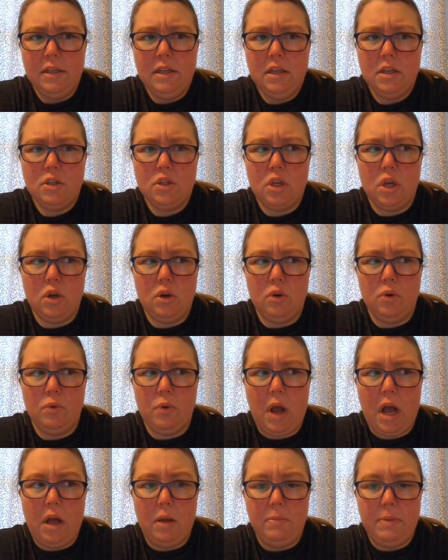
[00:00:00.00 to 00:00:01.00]
So
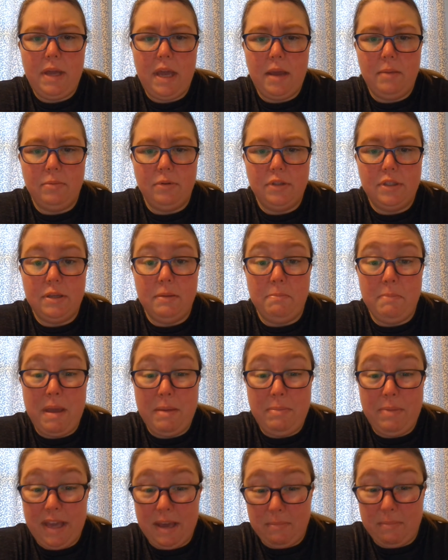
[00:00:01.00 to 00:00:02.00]
I'll be able to
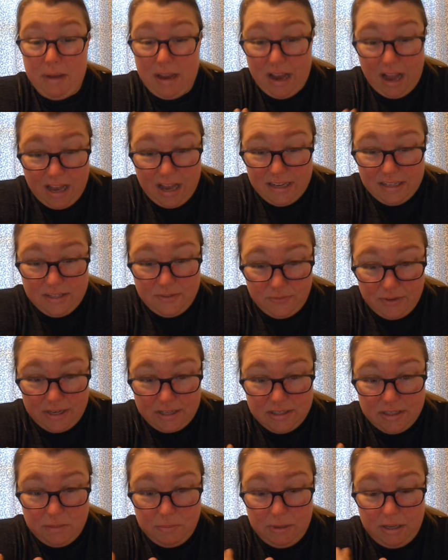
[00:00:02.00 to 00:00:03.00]
maybe get my eyes
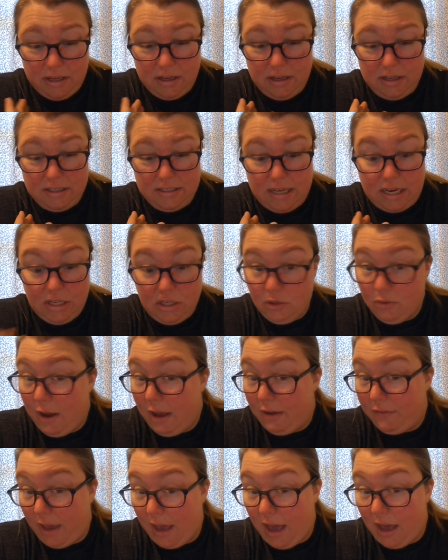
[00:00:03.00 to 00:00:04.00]
fixed, because I do
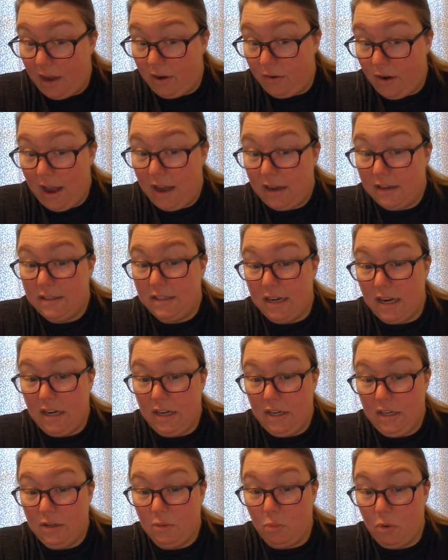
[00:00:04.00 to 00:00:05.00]
have cataracts and I
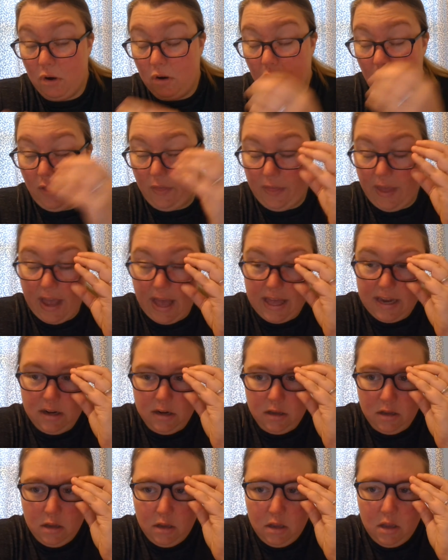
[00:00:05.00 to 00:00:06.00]
need to work on that.
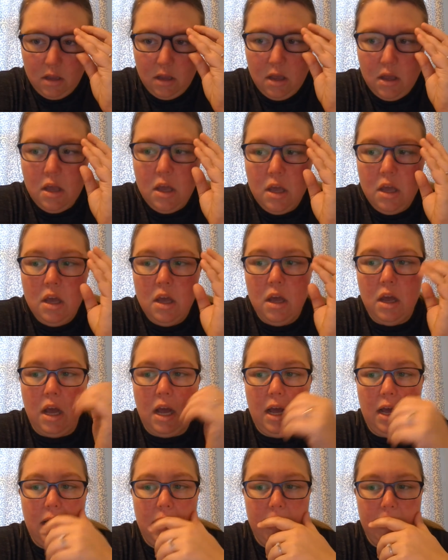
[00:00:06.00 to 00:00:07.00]

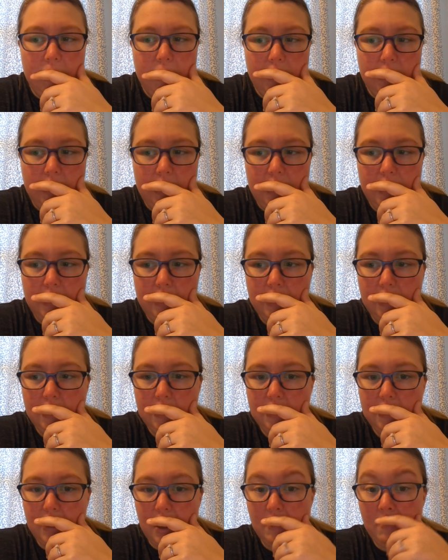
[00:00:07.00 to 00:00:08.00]

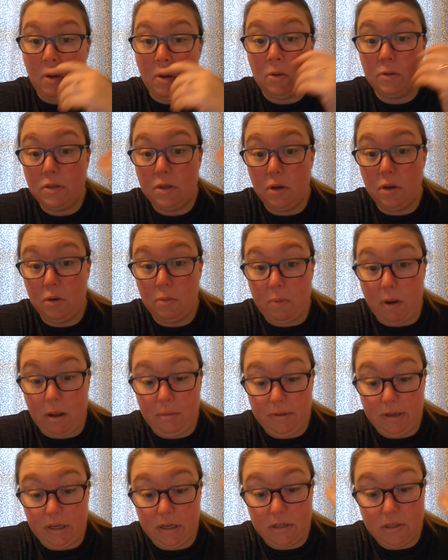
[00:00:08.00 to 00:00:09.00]
I'm also
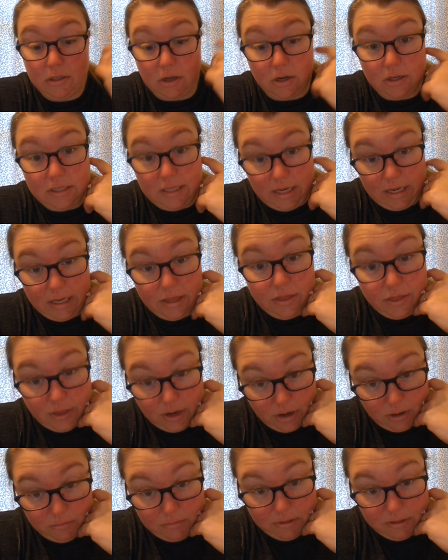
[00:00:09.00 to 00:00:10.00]
probably going to start seeing a
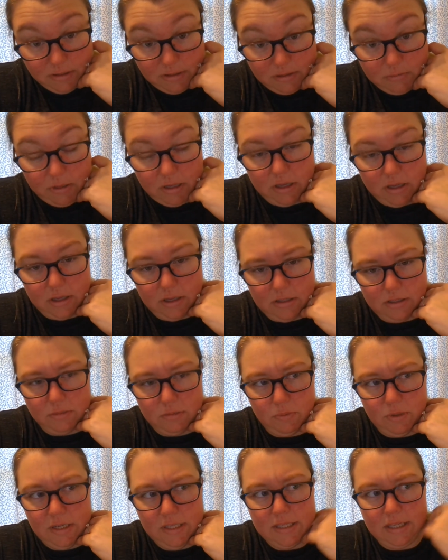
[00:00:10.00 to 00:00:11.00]
therapist, because
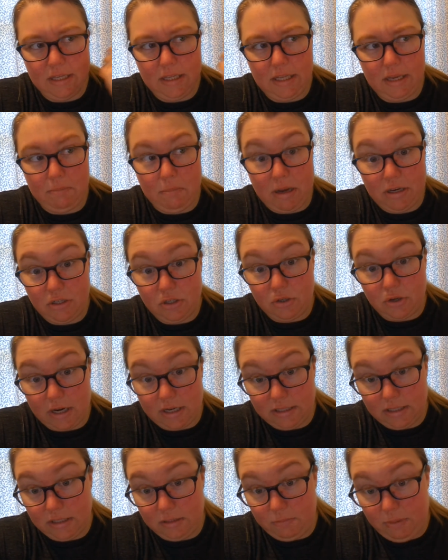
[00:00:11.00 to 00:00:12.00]
recently my
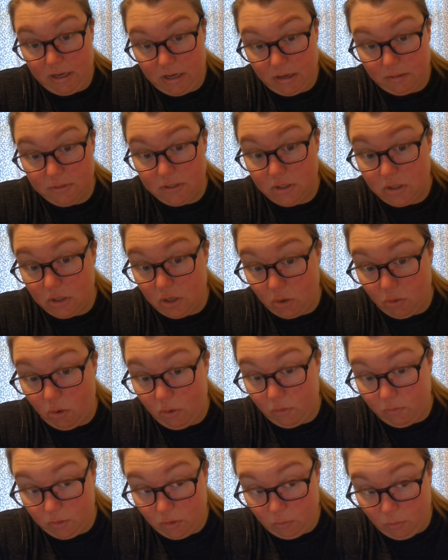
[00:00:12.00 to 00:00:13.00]
stress has become so
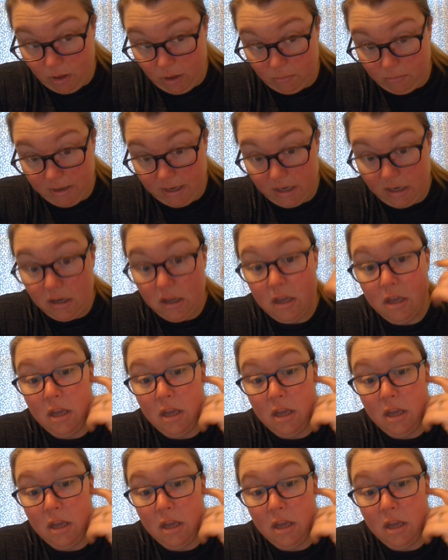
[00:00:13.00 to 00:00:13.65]
overwhelming